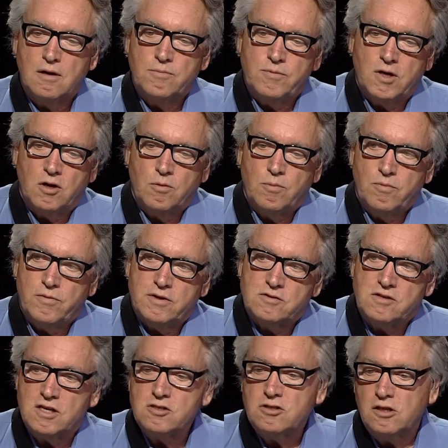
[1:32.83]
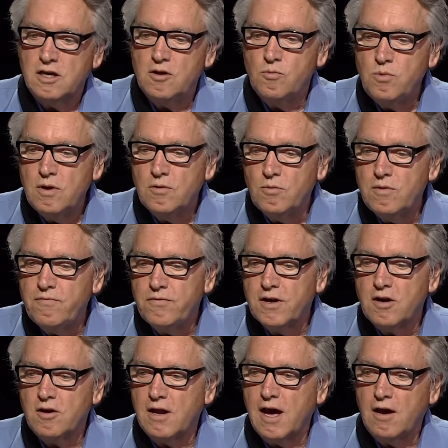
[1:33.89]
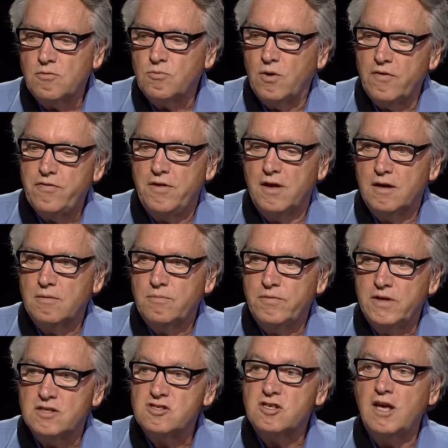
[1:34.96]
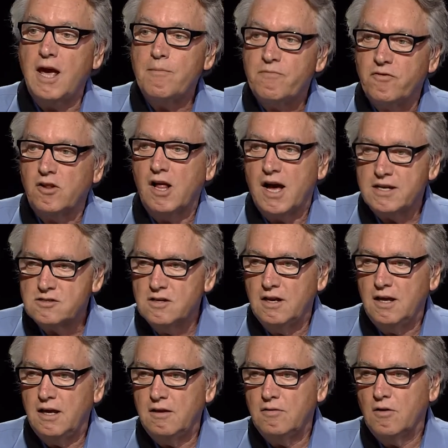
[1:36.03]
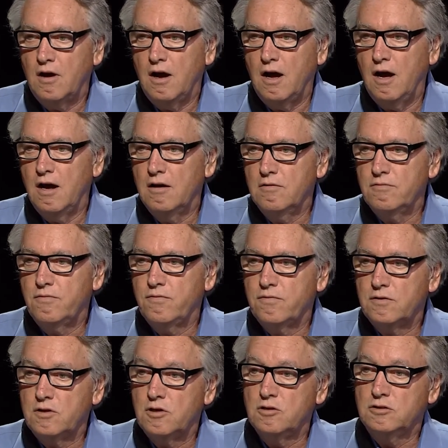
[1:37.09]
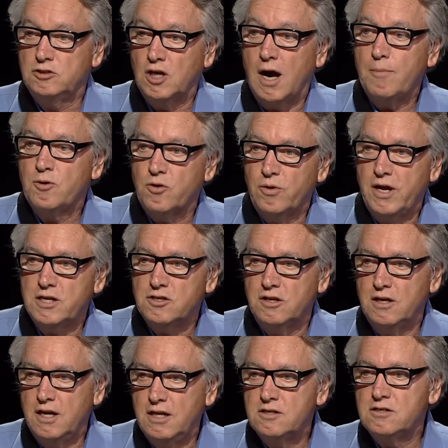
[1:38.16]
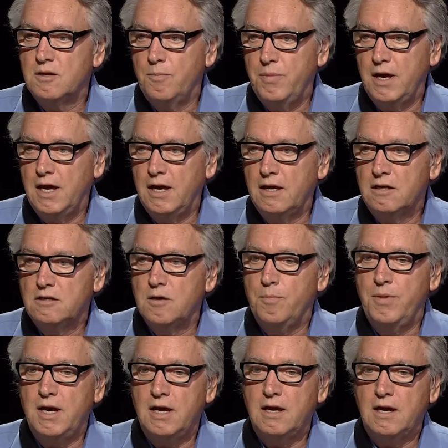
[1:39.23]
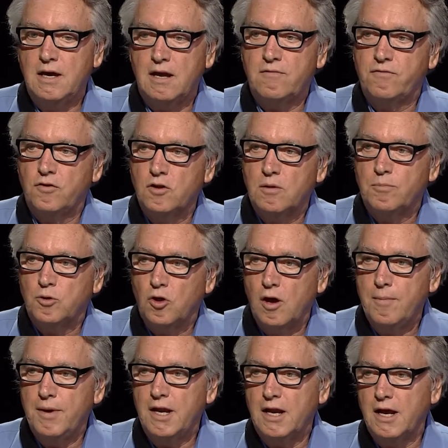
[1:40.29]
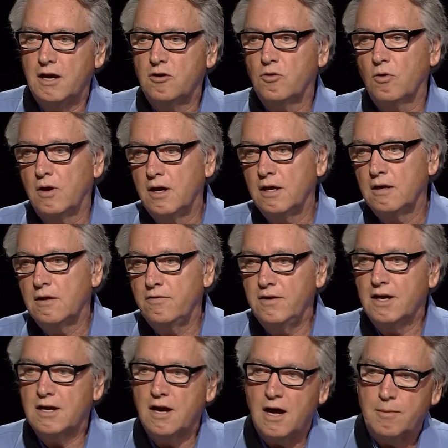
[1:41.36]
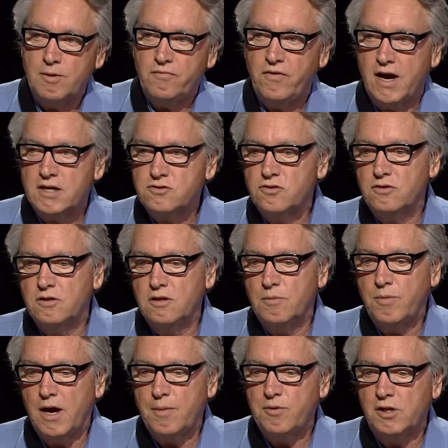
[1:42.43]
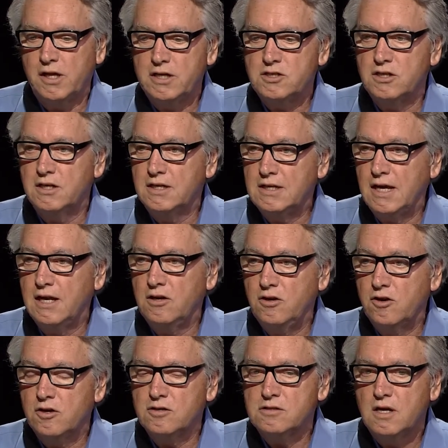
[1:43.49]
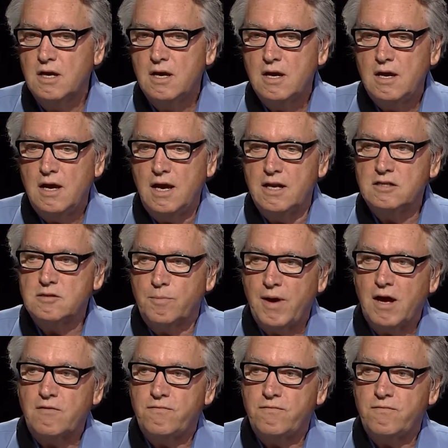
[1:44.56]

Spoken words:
you know, essentially we figured out what the escape velocity of job creation needs to be at full employment and growing the economy faster than the population in 10 years. And it's about